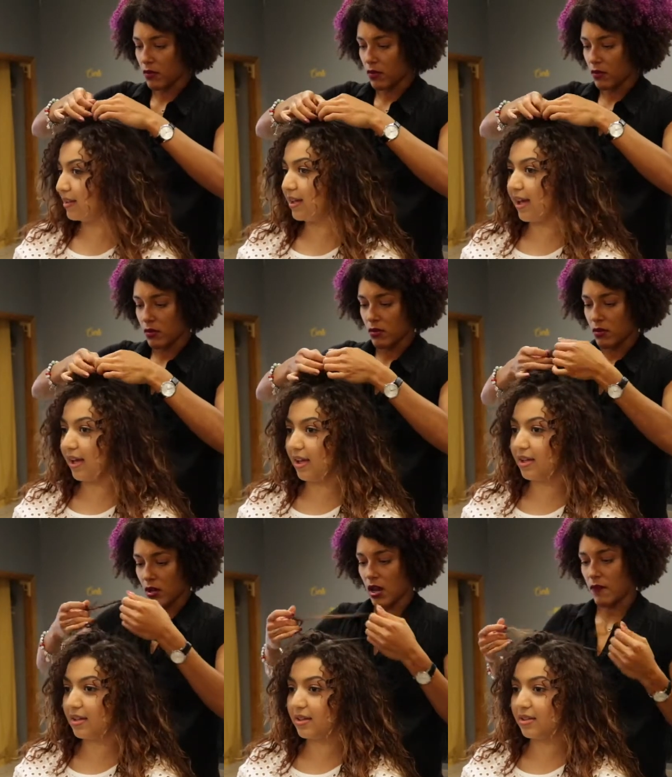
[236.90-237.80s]
Speaker 1: Yeah. I feel
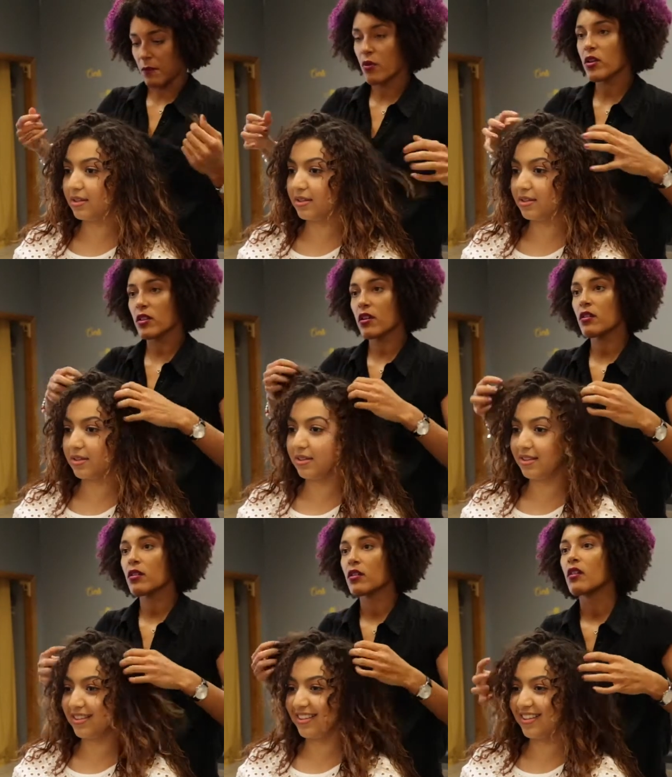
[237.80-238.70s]
like I'm pointing at
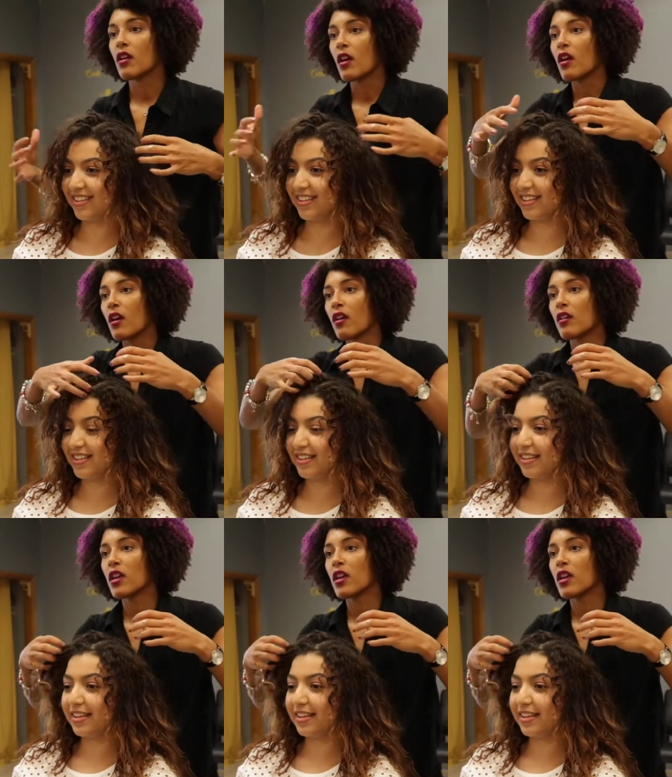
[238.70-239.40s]
pretty good word. Okay.